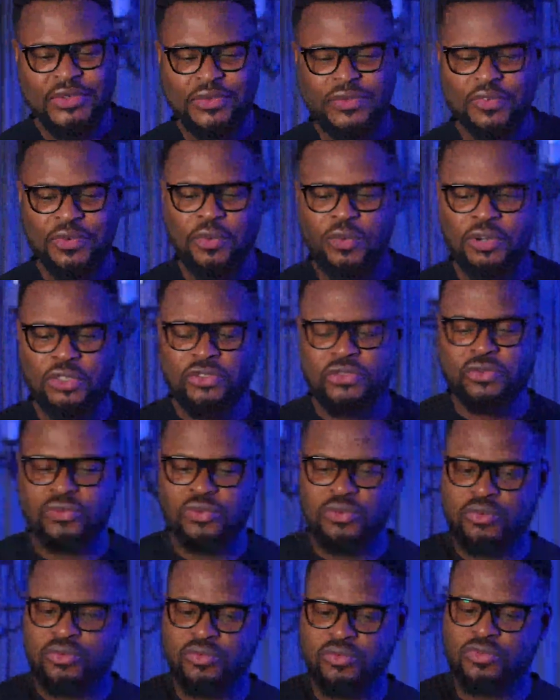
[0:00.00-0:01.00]
So if you
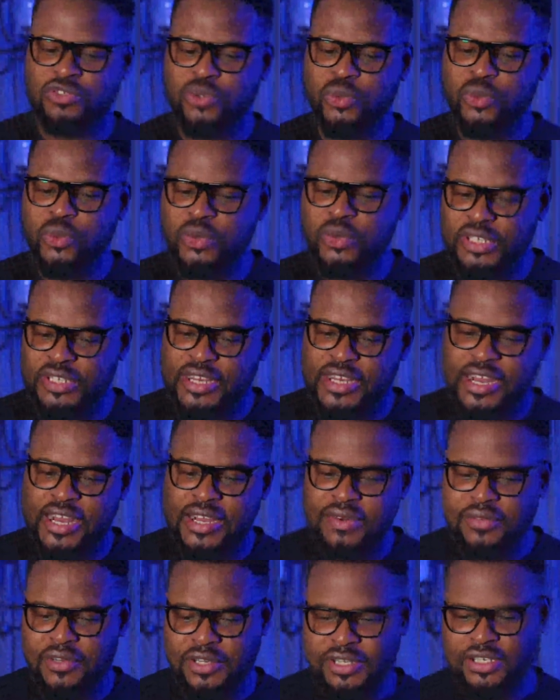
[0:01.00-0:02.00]
want to school
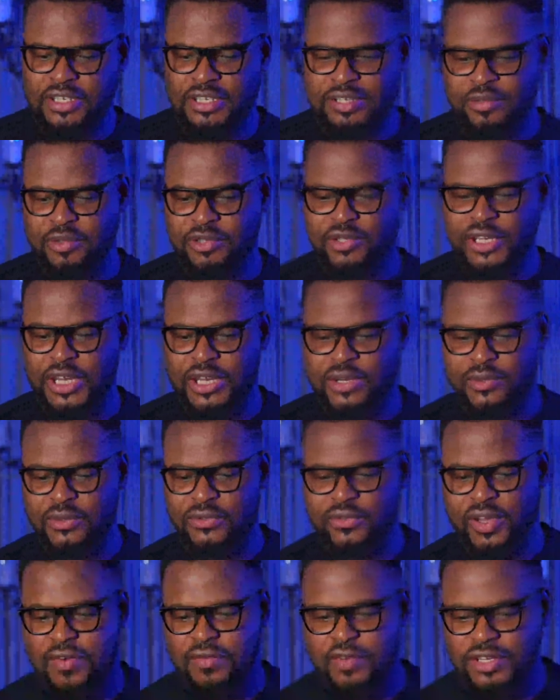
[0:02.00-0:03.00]
in Harvard, but you
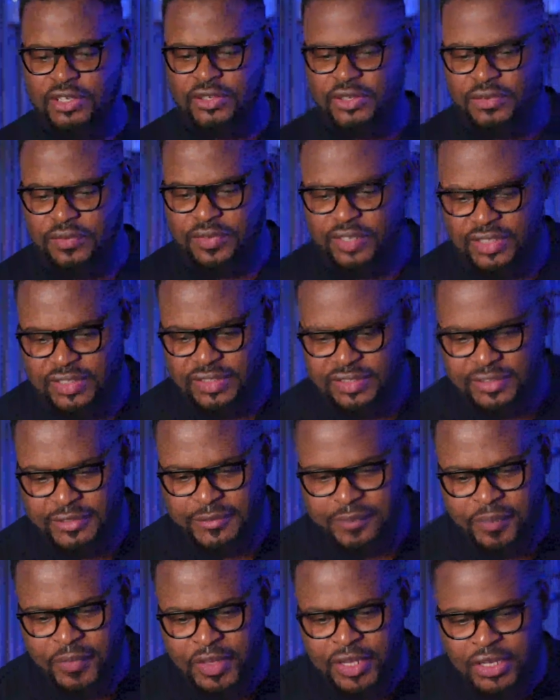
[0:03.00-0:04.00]
can't go to Harvard
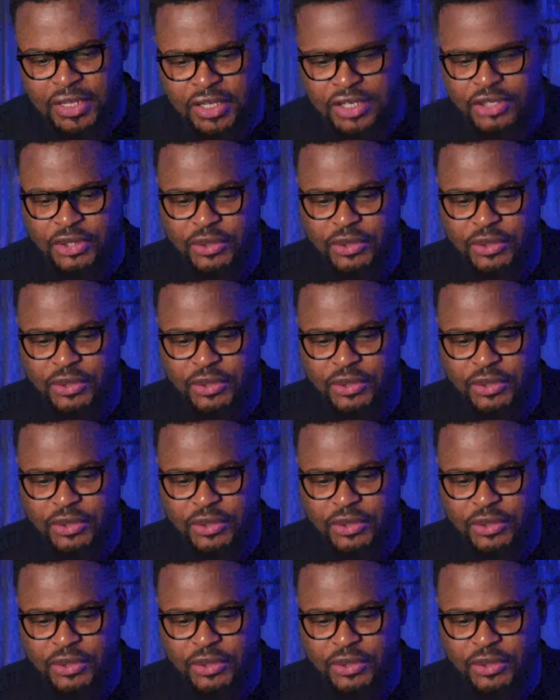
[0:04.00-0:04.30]
University,